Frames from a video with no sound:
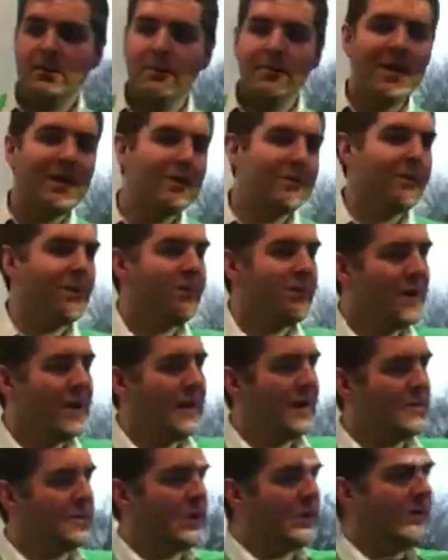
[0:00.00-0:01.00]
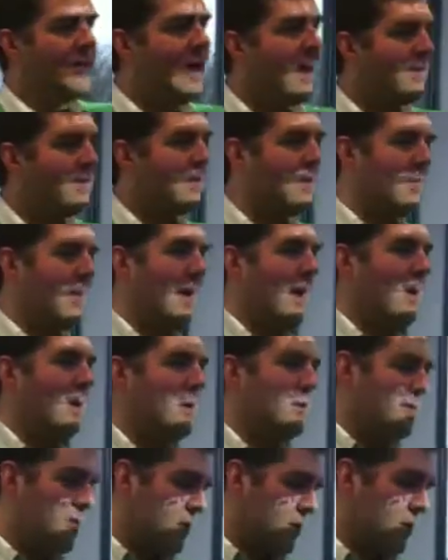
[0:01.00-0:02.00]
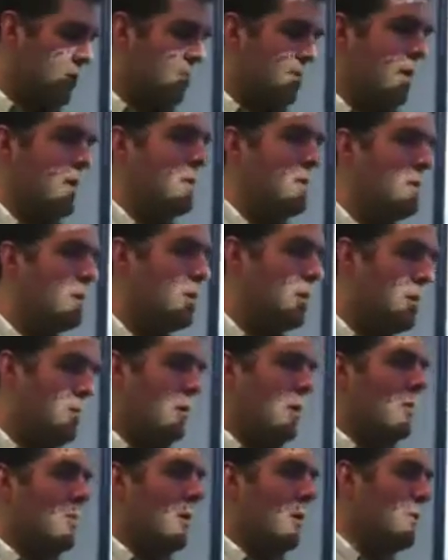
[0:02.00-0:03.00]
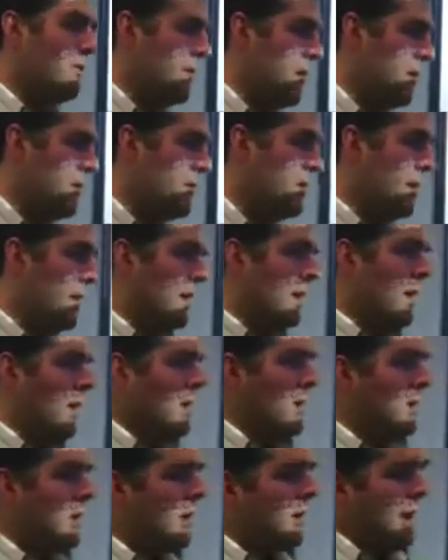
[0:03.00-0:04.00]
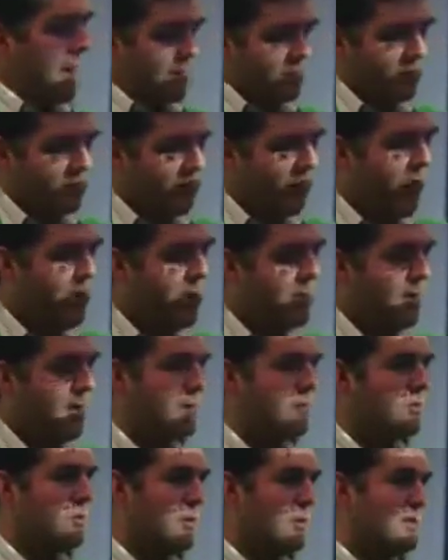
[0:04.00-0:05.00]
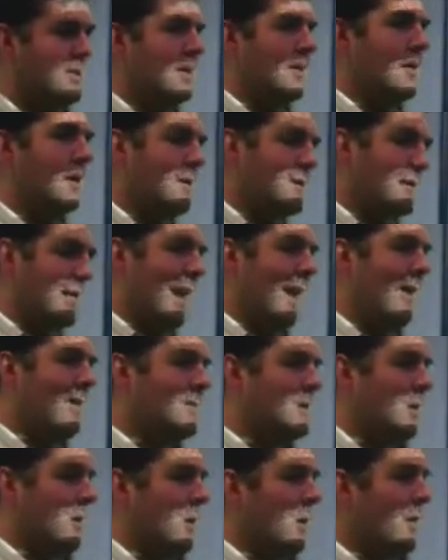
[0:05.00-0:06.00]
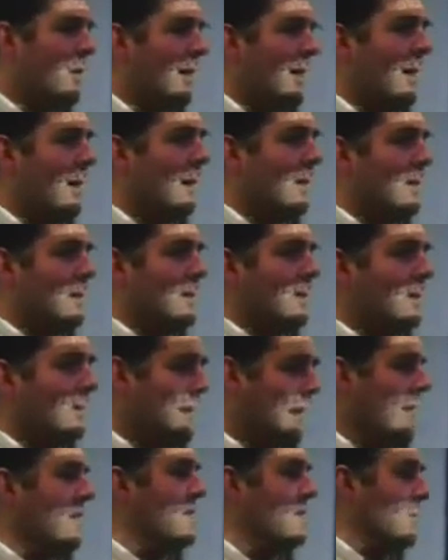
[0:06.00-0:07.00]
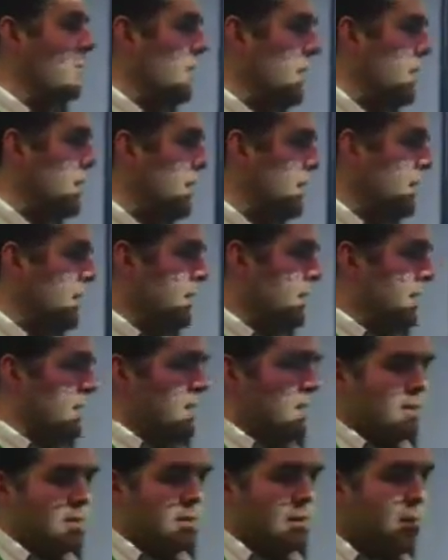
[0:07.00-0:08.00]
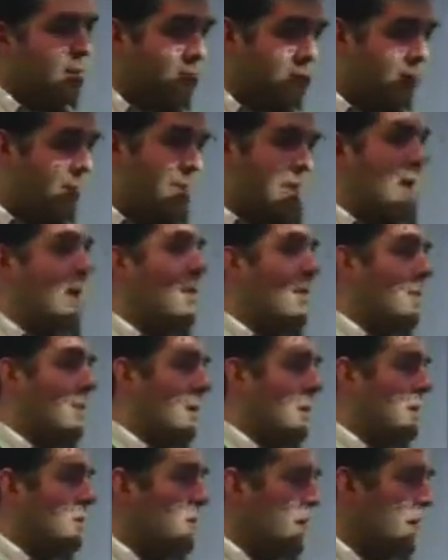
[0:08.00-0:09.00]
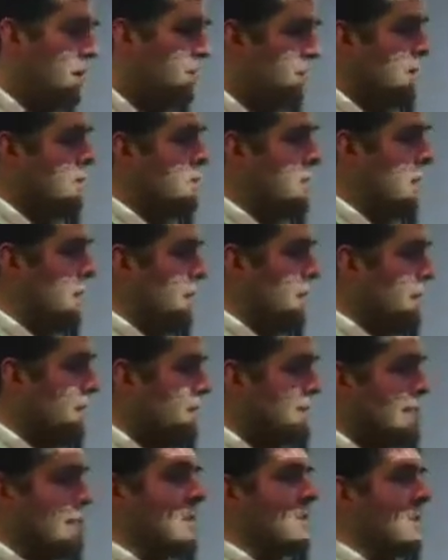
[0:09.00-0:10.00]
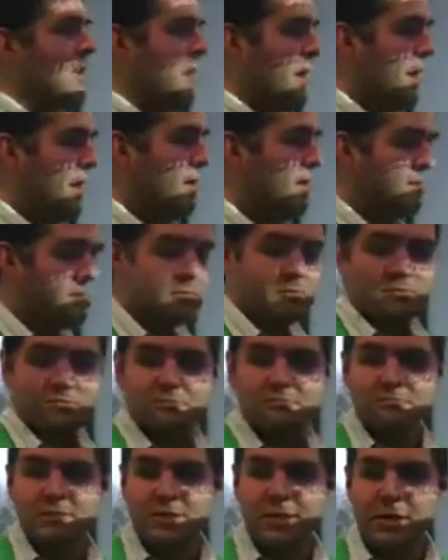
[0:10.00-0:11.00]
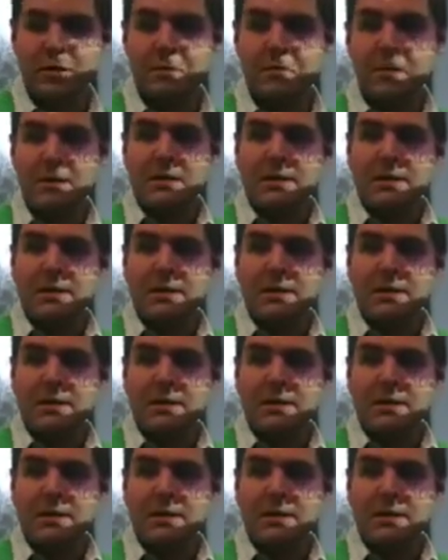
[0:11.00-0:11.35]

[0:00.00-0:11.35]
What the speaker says: benefit really is when you're out and about and you've got your phone, you've got your mobile phone, you don't have to type in a 20, 30 character URL to get somewhere. You don't have to type in anything, you take a photo, it takes you there. So